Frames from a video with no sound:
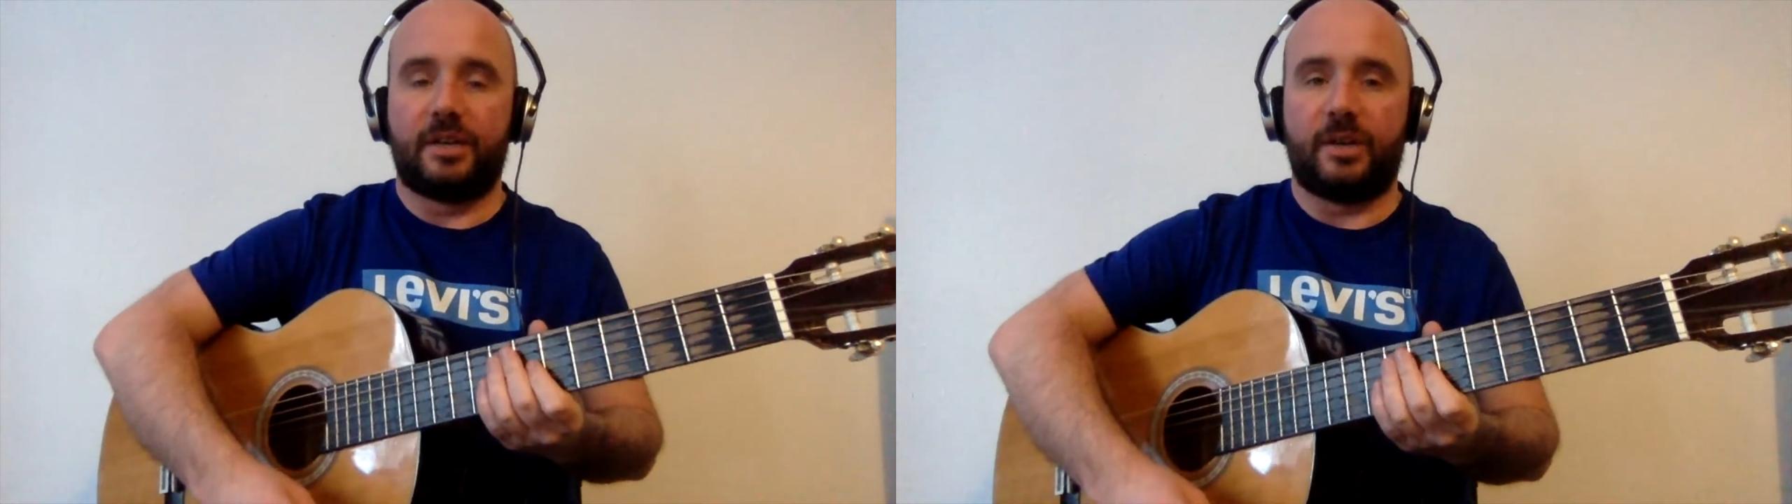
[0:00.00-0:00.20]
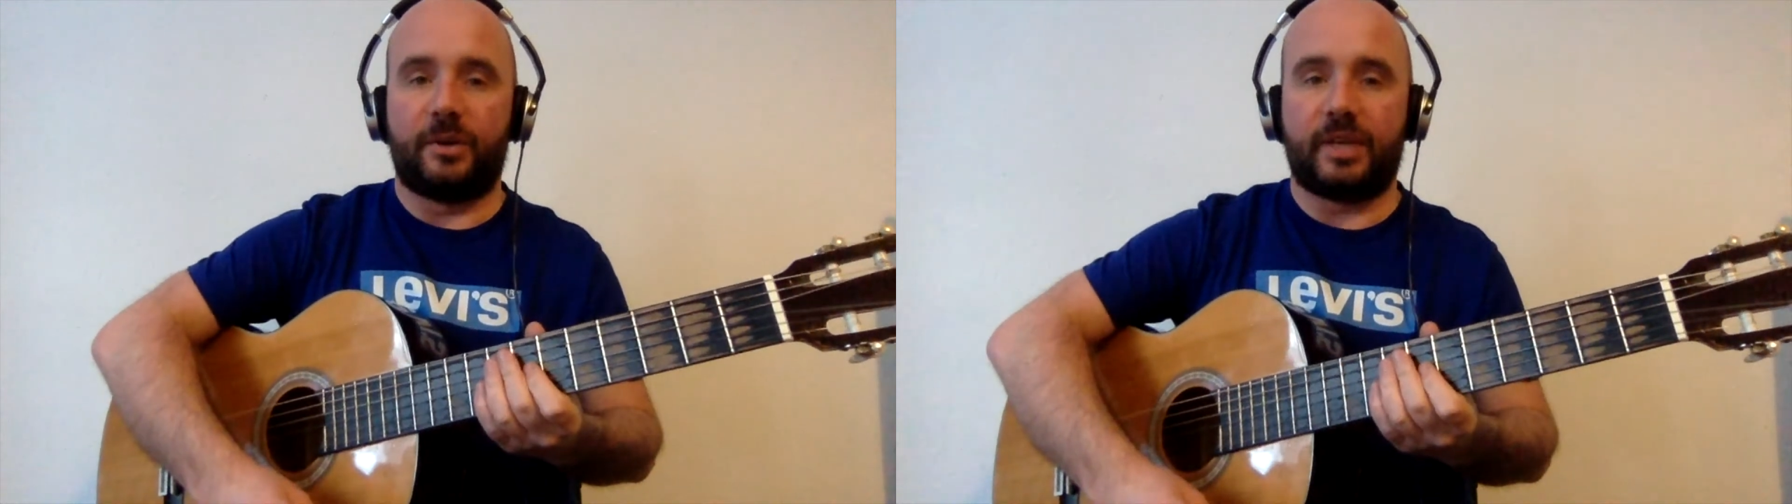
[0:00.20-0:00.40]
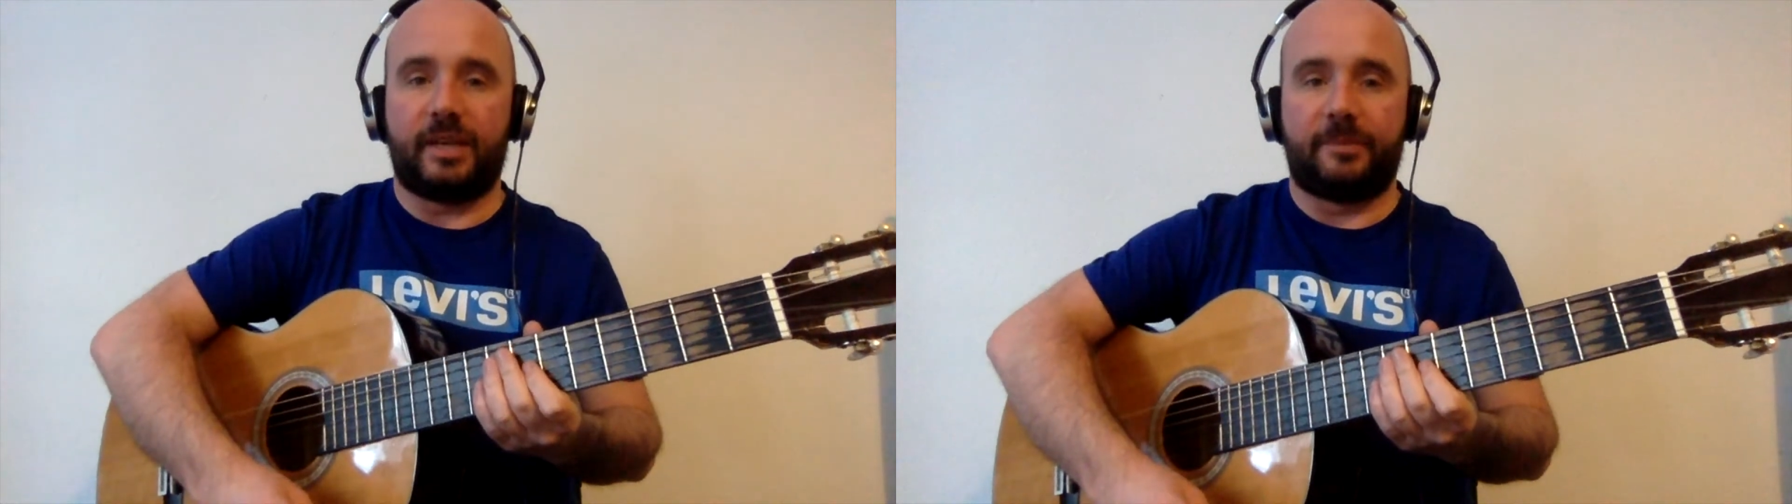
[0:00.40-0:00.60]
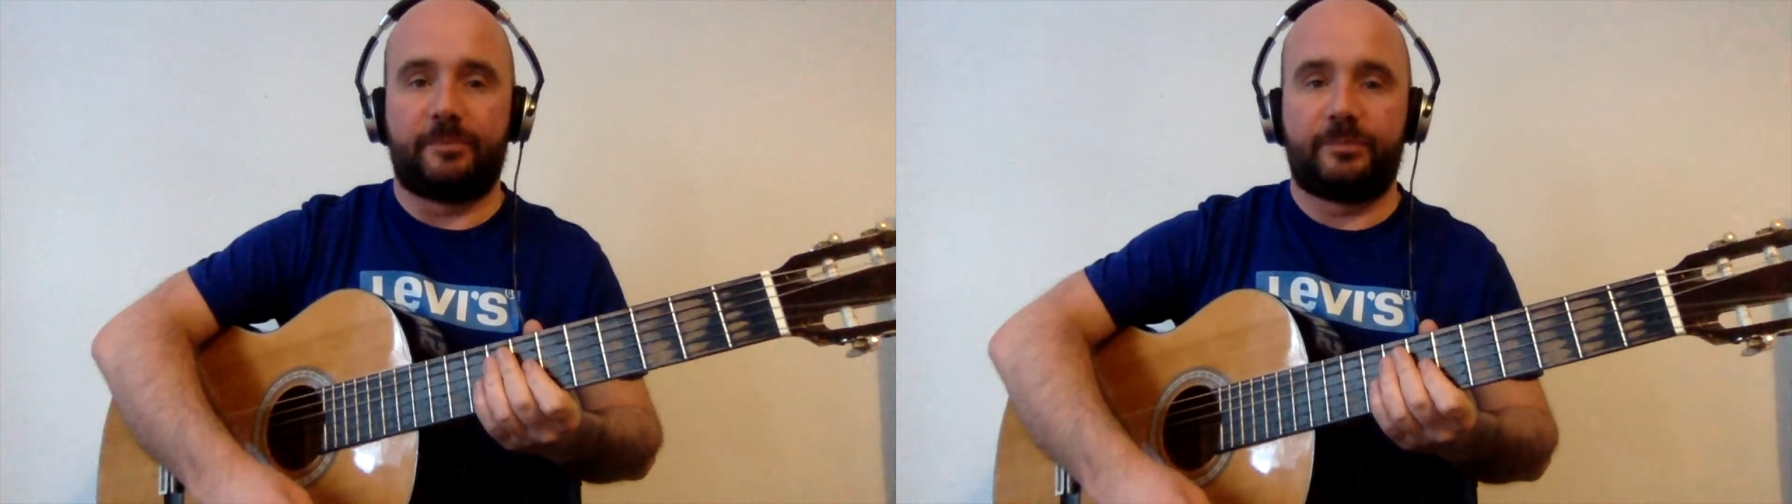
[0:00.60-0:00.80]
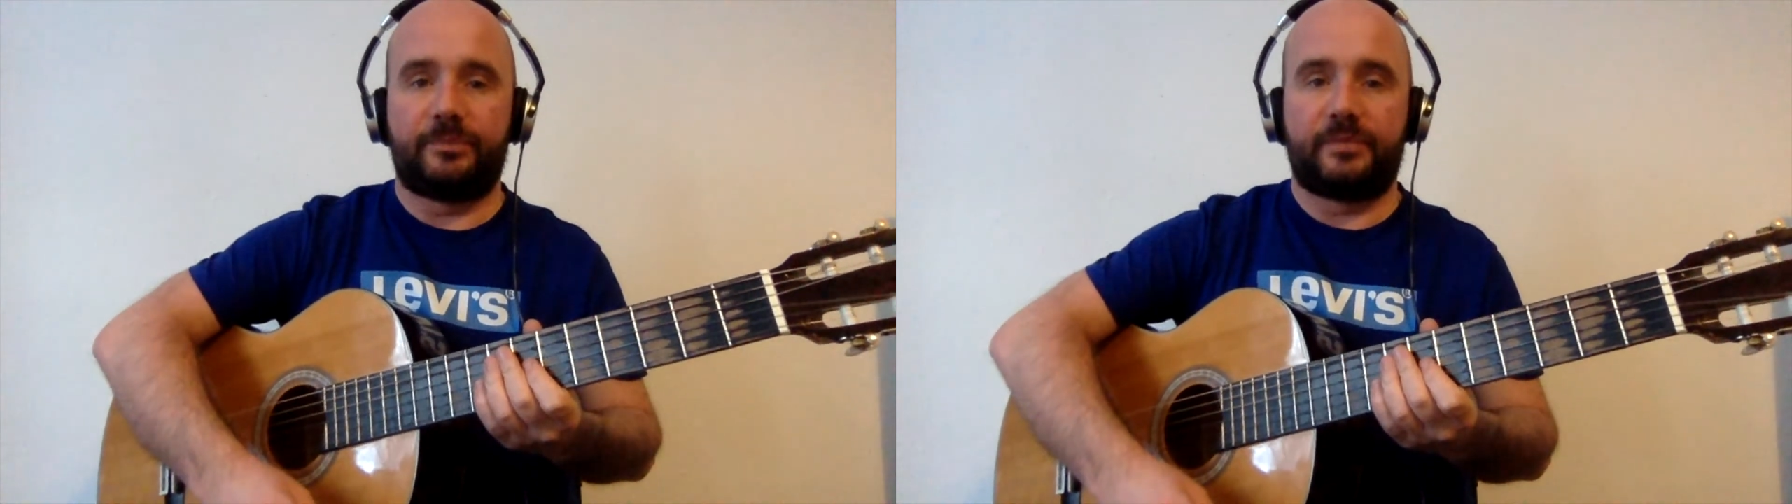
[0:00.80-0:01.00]
Okay,
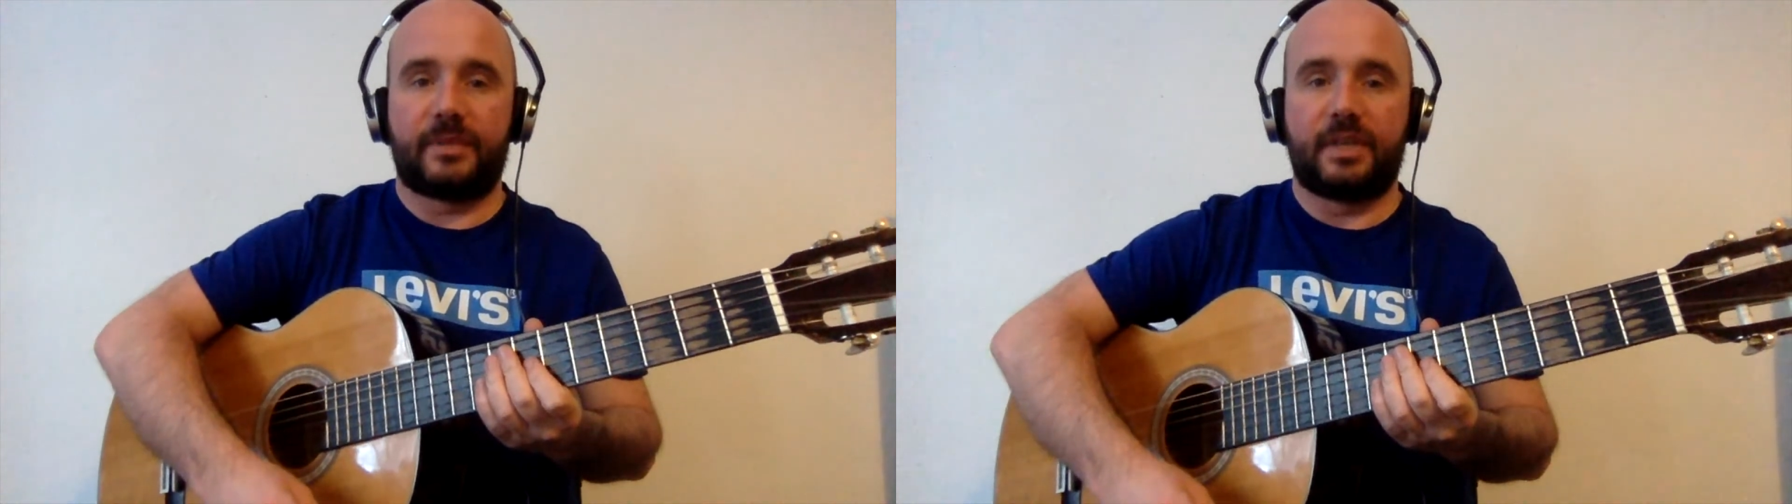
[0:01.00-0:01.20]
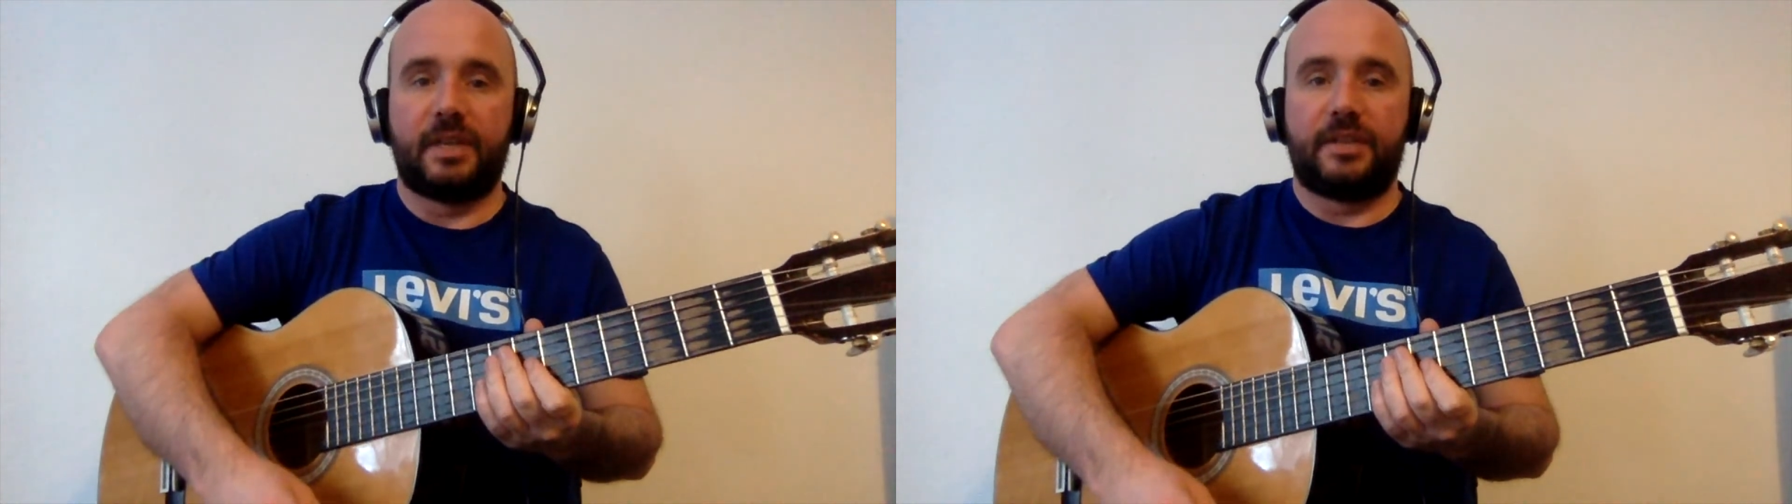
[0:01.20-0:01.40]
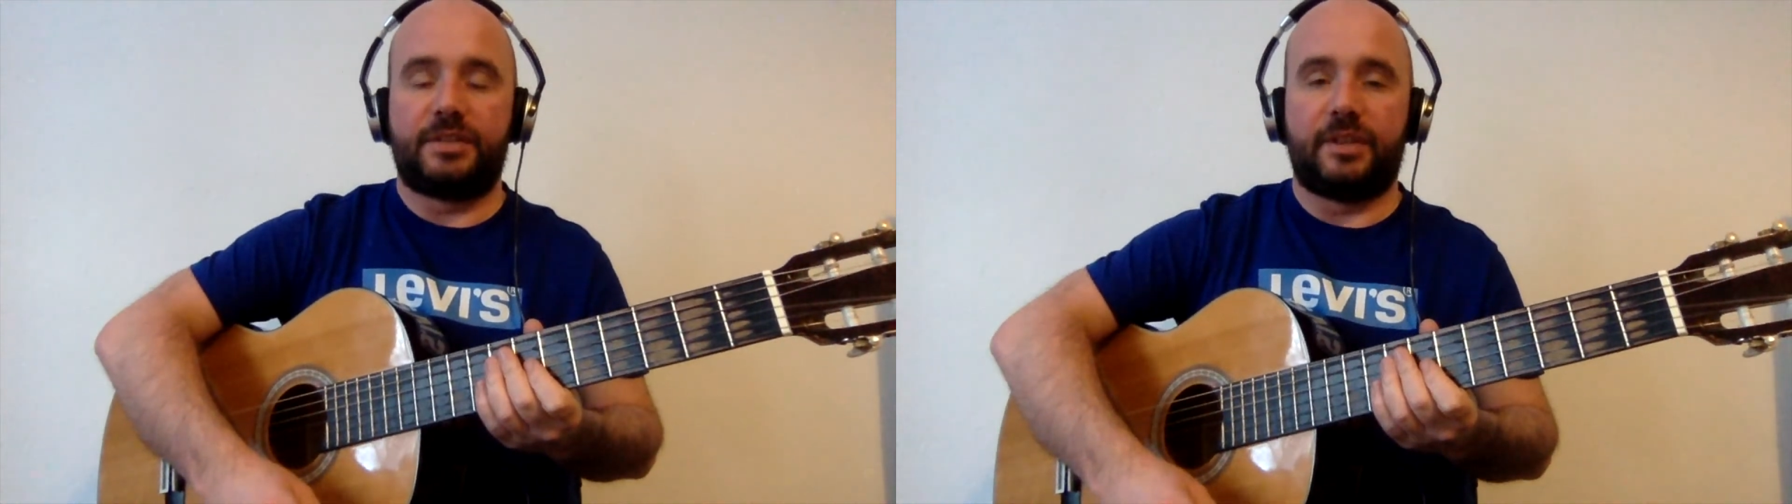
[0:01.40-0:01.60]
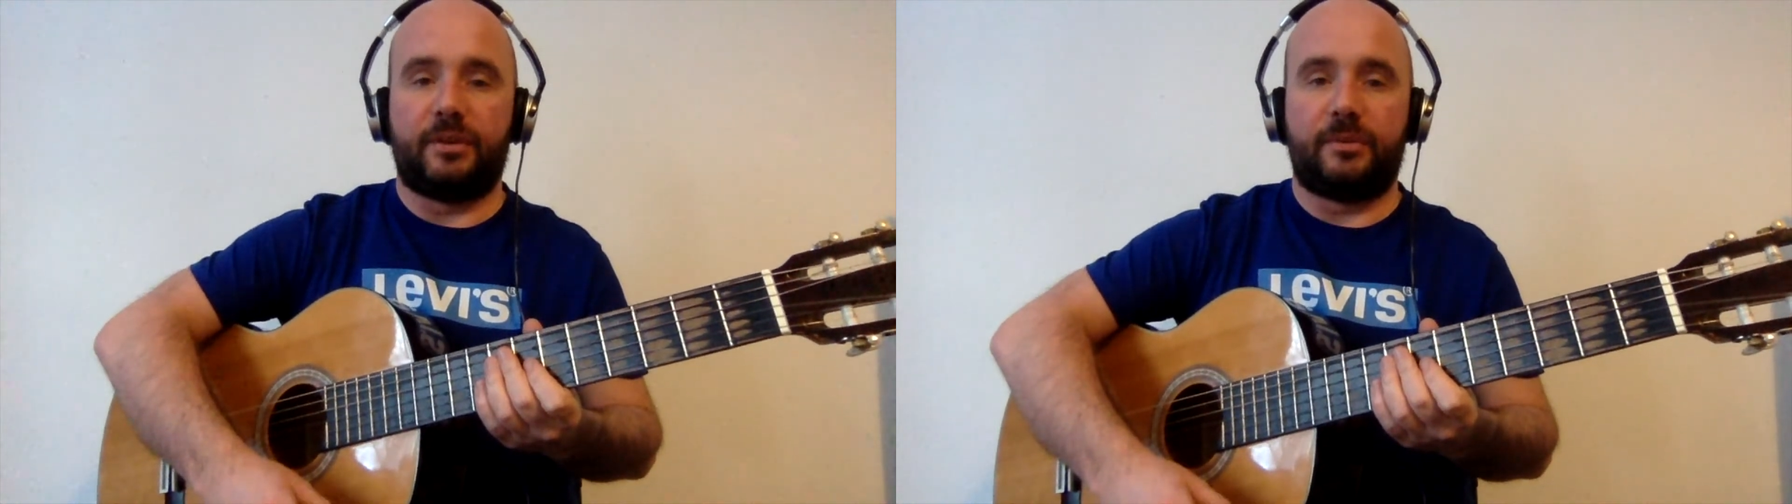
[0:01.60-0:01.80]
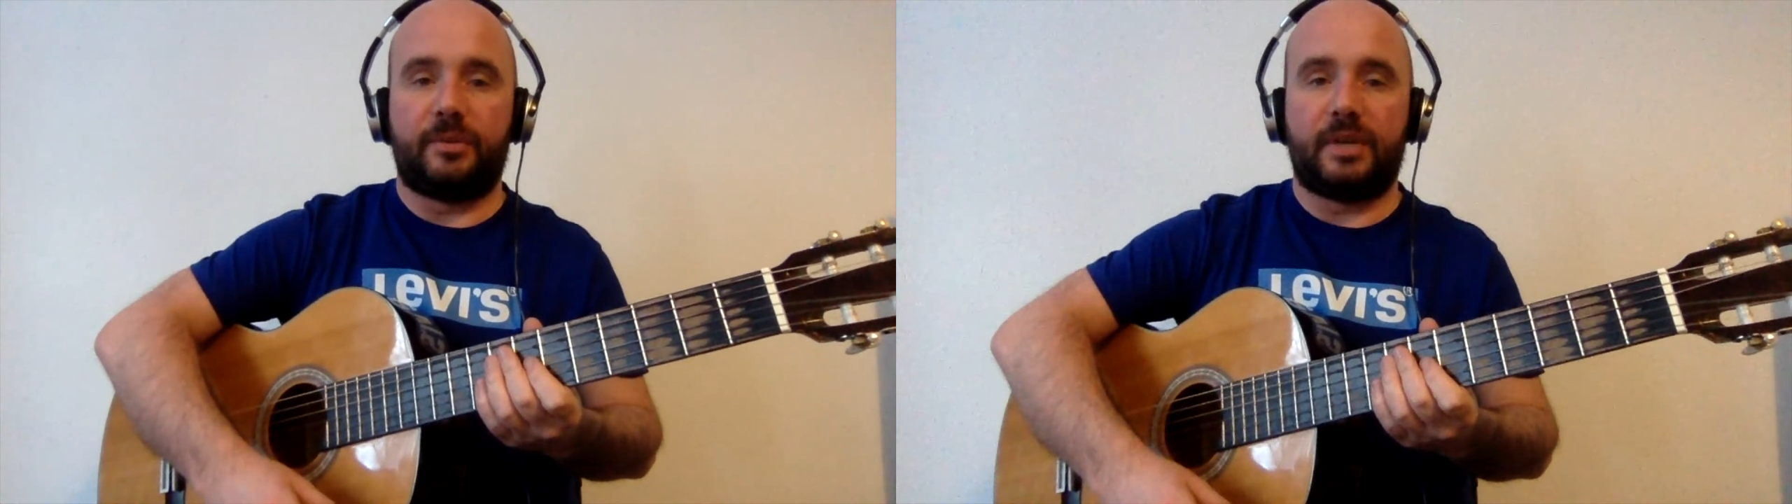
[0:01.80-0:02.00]
so